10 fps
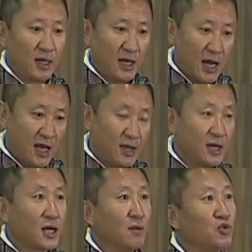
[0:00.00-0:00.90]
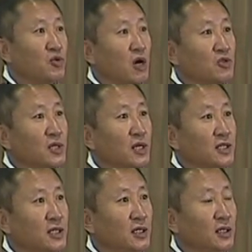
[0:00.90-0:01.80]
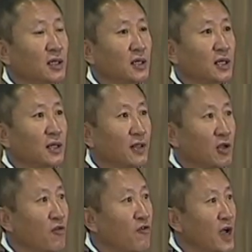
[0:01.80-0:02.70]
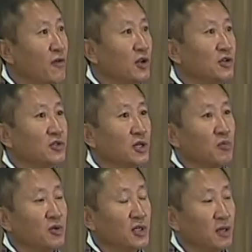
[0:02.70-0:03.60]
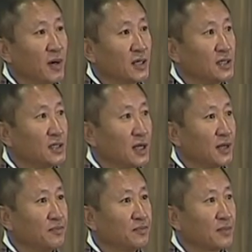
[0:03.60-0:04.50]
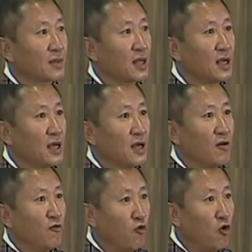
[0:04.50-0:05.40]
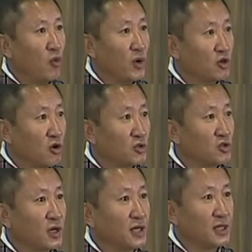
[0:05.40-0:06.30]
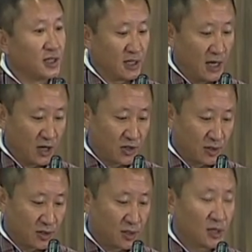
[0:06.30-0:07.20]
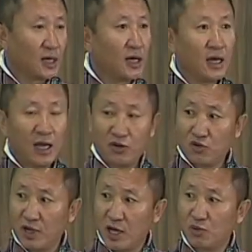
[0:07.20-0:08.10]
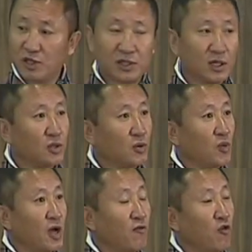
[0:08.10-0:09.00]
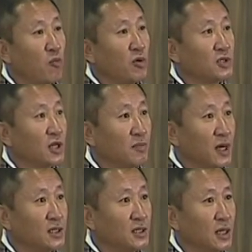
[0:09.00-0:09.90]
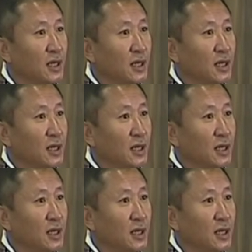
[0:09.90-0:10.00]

And then come 2013, there were 5 registered political parties. 4 went on to contest the elections. And today, as we sit, we are 4 political parties.